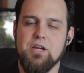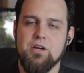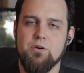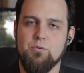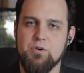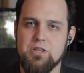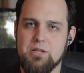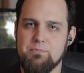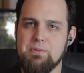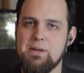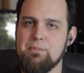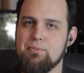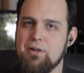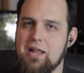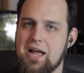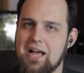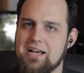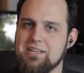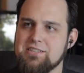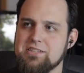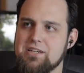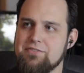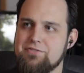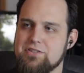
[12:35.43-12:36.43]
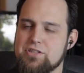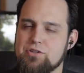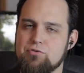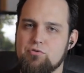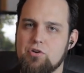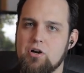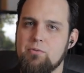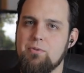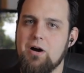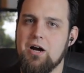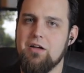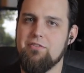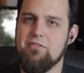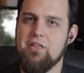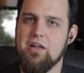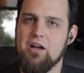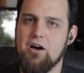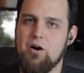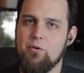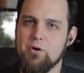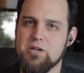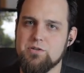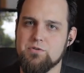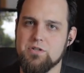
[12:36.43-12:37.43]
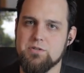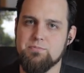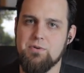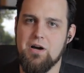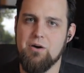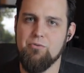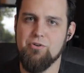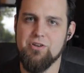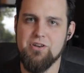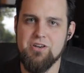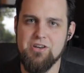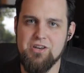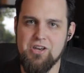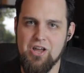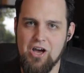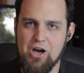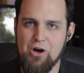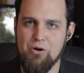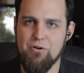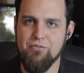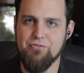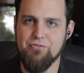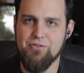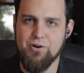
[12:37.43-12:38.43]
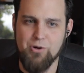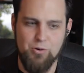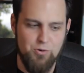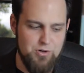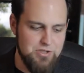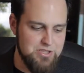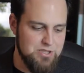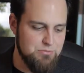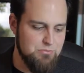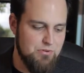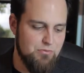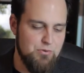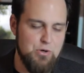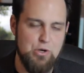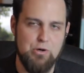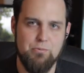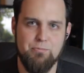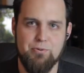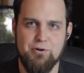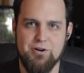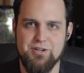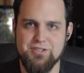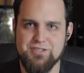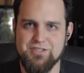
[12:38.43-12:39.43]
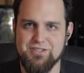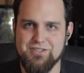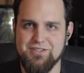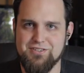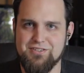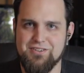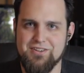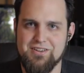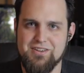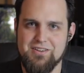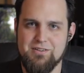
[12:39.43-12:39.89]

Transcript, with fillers: when the people ask if it's a robot, they always respond with, no, of course I'm a real person.